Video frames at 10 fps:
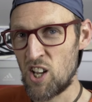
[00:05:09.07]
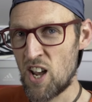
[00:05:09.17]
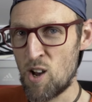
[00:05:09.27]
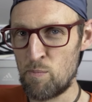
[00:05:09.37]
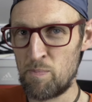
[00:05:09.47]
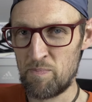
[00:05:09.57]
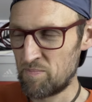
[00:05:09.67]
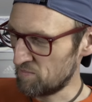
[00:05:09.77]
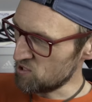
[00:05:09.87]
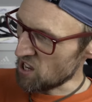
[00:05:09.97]
cut out
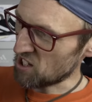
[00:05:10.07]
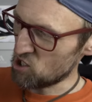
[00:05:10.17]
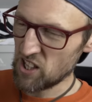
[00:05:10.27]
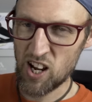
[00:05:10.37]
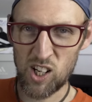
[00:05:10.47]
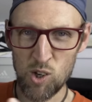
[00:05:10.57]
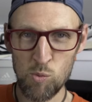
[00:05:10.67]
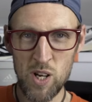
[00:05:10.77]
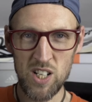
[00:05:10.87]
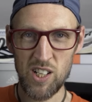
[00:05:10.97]
a section there, like
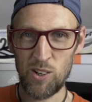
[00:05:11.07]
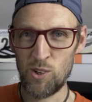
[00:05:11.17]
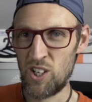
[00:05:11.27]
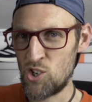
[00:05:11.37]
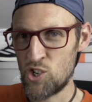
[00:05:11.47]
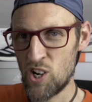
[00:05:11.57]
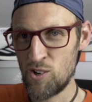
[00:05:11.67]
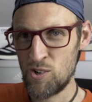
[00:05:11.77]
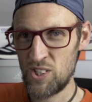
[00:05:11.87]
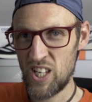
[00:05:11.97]
a window, to show
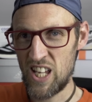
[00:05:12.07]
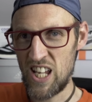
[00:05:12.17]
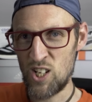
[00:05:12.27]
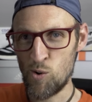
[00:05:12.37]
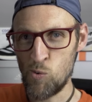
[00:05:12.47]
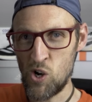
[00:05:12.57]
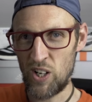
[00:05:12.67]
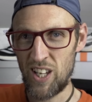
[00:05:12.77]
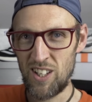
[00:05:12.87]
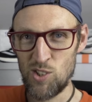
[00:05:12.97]
you the inner
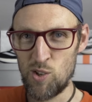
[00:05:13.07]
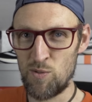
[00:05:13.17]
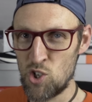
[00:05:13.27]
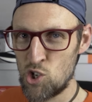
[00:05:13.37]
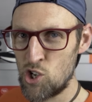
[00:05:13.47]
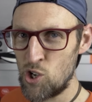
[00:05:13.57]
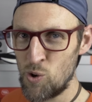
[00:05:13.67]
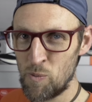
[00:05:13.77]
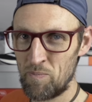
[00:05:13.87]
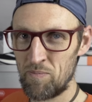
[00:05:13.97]
workings of the shoe.